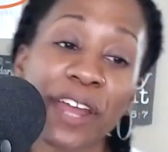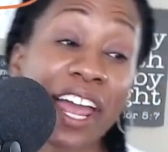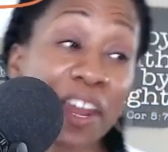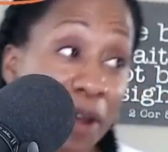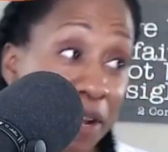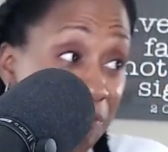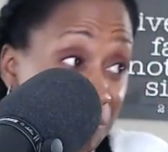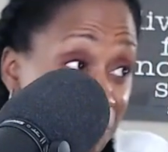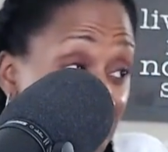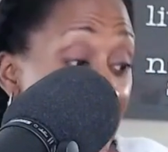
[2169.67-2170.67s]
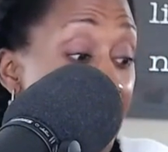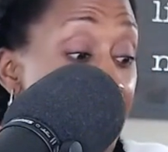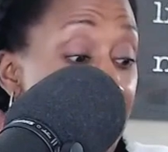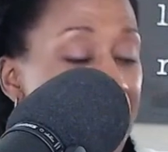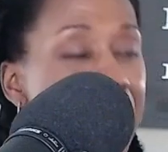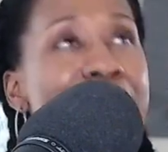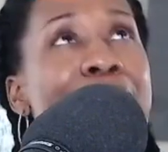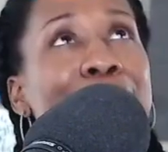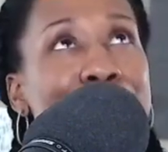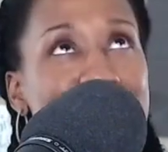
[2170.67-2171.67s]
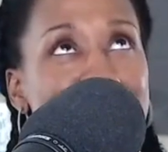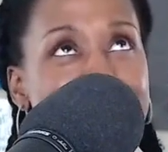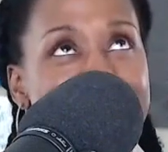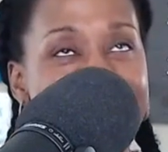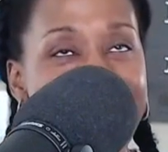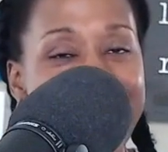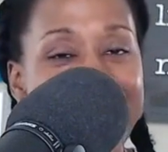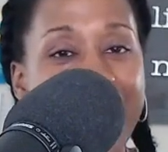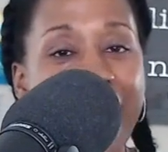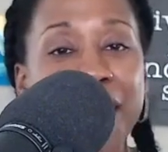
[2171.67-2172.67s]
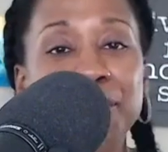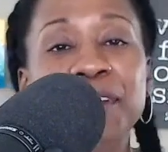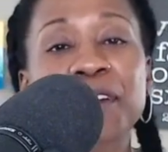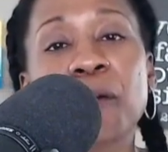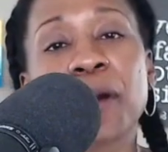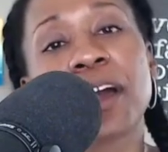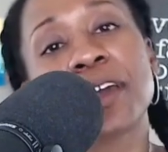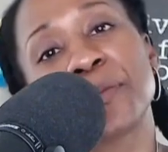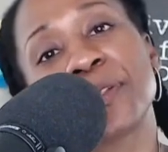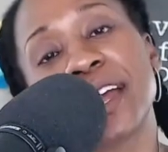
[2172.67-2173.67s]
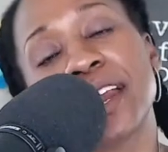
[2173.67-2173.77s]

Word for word: Anyway, um, anyway, I'm going on a plane.